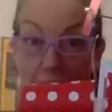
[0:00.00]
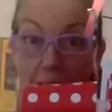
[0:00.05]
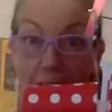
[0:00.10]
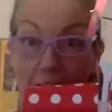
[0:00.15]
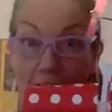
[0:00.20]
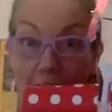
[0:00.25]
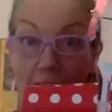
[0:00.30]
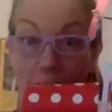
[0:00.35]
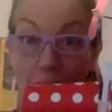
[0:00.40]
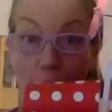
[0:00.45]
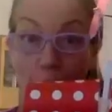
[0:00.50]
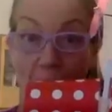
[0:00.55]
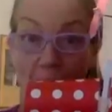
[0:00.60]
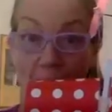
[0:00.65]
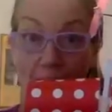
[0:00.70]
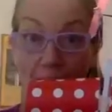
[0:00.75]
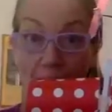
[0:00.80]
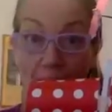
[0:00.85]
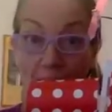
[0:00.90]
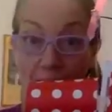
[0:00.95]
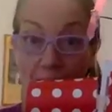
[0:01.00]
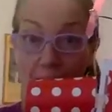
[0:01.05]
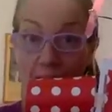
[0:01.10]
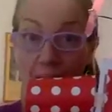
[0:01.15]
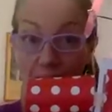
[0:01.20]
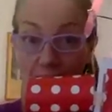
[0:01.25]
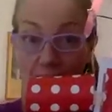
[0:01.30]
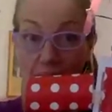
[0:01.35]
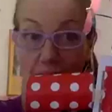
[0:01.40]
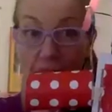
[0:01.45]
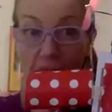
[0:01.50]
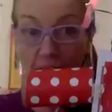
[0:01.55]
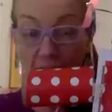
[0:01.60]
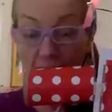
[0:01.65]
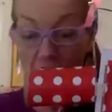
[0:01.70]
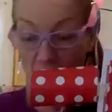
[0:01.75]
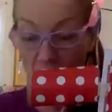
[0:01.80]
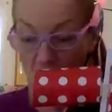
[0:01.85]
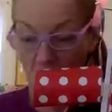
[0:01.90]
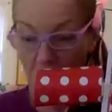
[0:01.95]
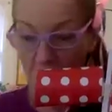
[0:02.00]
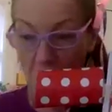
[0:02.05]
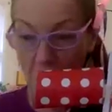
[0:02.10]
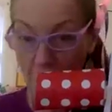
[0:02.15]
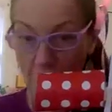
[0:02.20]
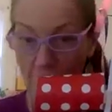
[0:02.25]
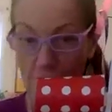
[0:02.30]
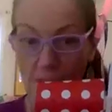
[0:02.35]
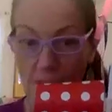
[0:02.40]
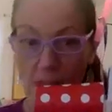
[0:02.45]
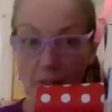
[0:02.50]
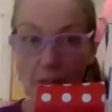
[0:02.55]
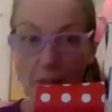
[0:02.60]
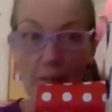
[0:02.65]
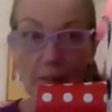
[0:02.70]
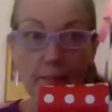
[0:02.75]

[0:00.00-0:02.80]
that look better? Finishing touches.